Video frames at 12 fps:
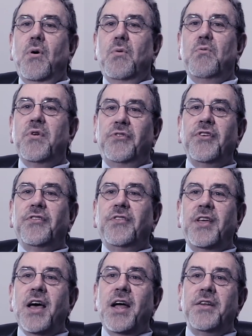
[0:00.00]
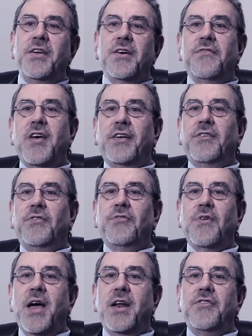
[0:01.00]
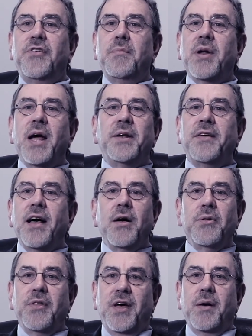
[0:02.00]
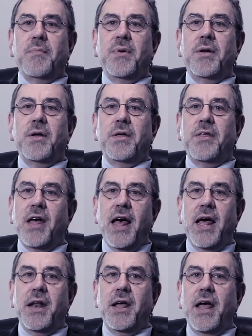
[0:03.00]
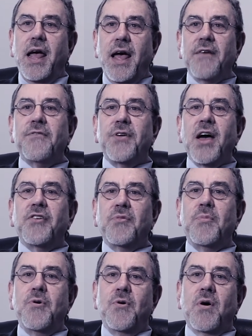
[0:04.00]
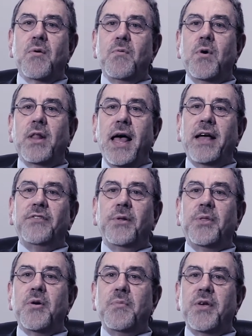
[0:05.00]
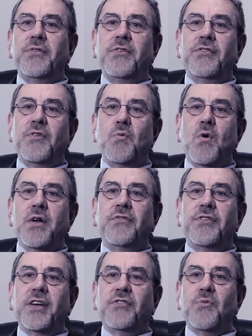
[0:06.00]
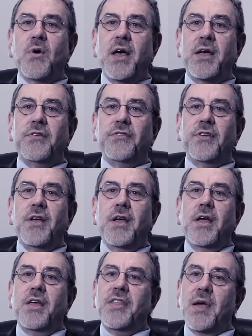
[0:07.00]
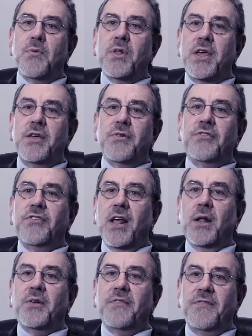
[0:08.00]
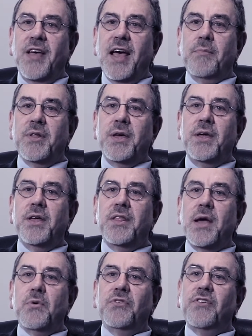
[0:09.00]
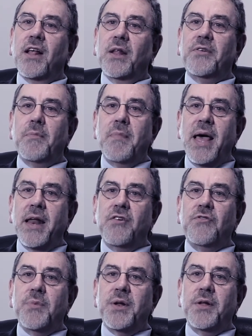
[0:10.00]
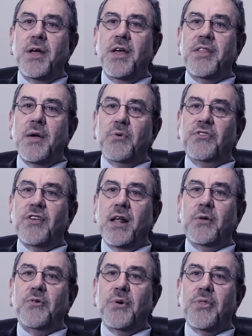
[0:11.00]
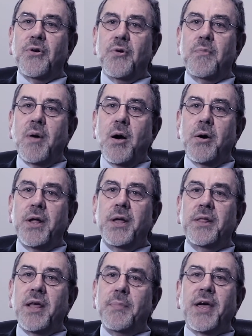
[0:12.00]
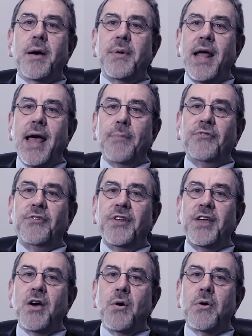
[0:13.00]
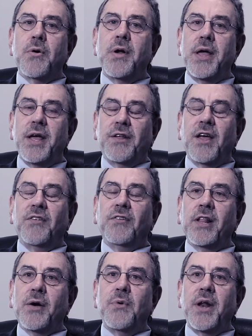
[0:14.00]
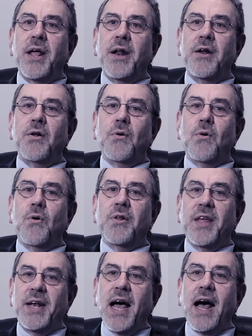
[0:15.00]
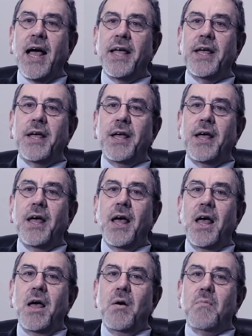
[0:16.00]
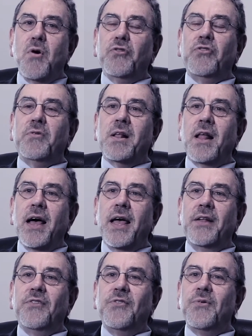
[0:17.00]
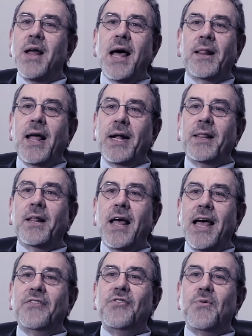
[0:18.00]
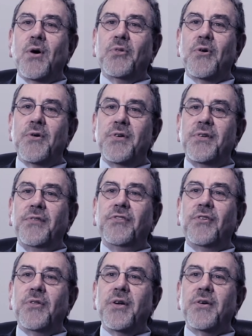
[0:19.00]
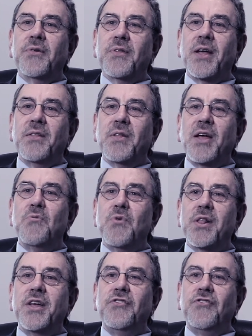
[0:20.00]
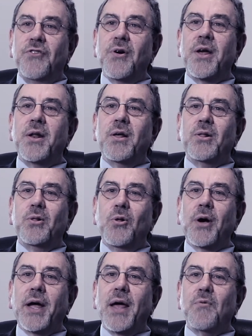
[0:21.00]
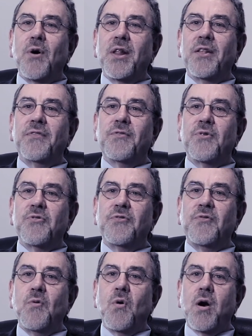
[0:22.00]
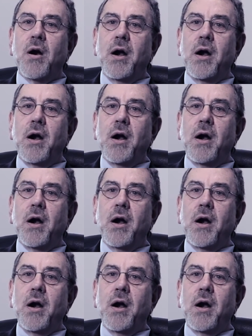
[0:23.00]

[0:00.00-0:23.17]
resist the idea of exit strategy, but I tell them that every entrepreneur will exit their business in one of 6 ways. They will either sell it to family, they will sell it to management, they will sell it to a third party, they become an absentee owner, it gets liquidated, or they die. Most clients do not like the last 2 alternatives, so they really should look at one of the first 4.